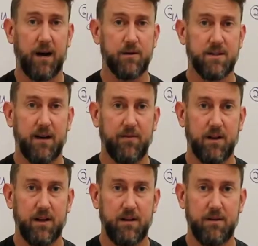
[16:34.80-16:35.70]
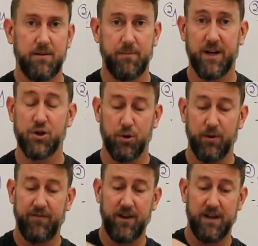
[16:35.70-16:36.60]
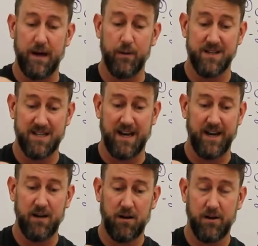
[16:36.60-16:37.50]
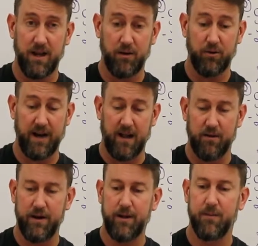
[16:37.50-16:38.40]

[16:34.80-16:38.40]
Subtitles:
outside of the lid to make sure it would fit down inside on that little gallery,